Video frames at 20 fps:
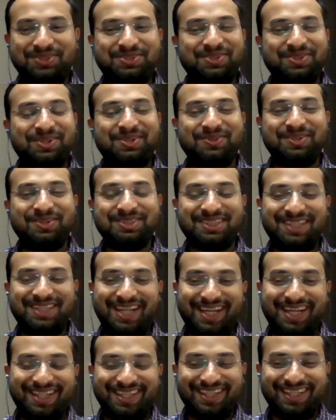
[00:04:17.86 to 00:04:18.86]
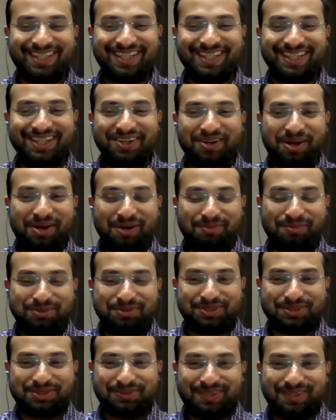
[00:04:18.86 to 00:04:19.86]
So it was a diagonally
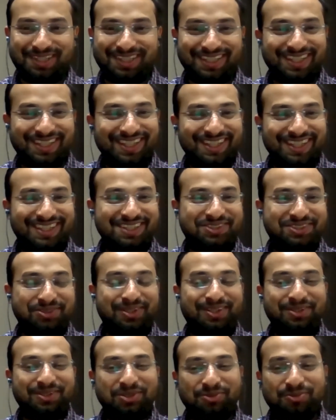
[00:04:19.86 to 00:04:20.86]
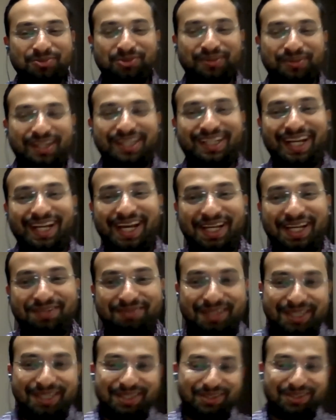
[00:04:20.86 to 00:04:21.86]
opposite. Should you move entire
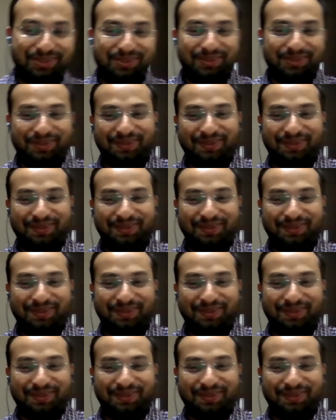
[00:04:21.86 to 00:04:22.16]
money to